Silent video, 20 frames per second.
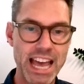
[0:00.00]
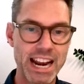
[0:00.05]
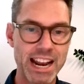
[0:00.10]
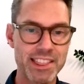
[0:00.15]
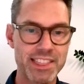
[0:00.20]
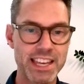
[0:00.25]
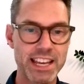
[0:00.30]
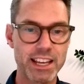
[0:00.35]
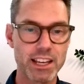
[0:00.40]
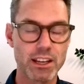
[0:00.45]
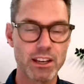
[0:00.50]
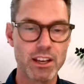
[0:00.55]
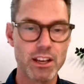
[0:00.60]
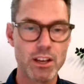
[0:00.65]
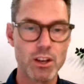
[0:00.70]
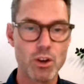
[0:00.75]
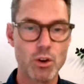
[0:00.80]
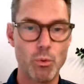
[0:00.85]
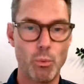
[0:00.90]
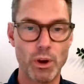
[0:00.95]
And I think
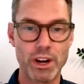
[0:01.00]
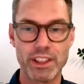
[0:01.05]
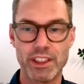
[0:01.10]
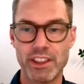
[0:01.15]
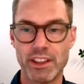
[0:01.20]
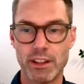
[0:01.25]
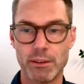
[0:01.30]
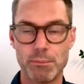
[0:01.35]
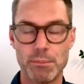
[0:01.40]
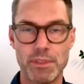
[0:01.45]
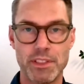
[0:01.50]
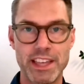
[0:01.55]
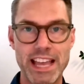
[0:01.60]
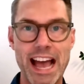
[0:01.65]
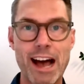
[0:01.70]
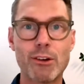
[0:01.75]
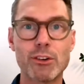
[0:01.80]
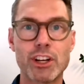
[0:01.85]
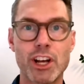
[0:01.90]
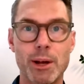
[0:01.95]
one of
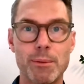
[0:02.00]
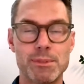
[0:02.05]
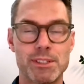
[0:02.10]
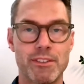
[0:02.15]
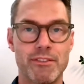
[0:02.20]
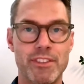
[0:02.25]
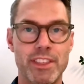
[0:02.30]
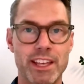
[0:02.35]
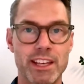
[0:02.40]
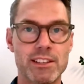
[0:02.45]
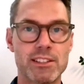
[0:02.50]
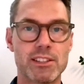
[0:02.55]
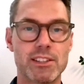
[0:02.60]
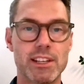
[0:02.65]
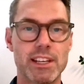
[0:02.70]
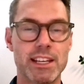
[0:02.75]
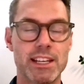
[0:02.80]
the outcomes of this